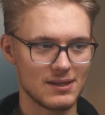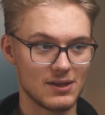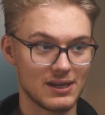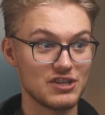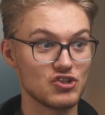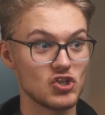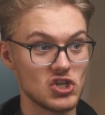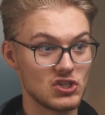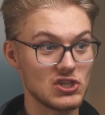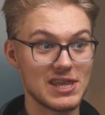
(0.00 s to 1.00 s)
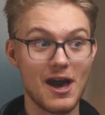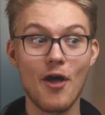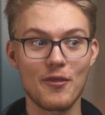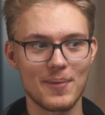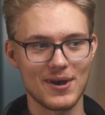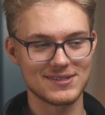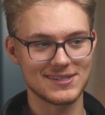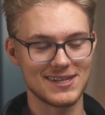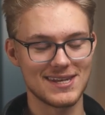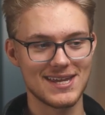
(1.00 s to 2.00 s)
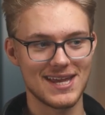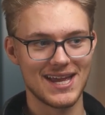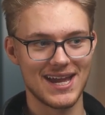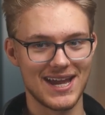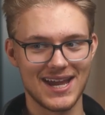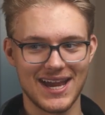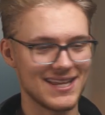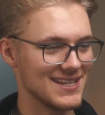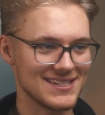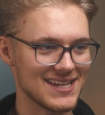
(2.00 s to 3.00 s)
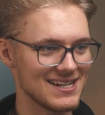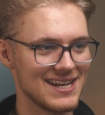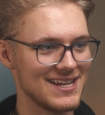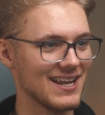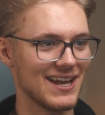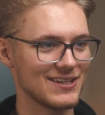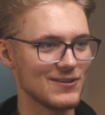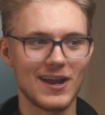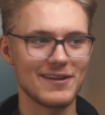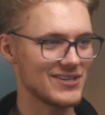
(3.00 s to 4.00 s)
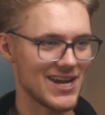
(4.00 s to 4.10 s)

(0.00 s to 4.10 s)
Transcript: that can introduce you to that other person. And then suddenly like your life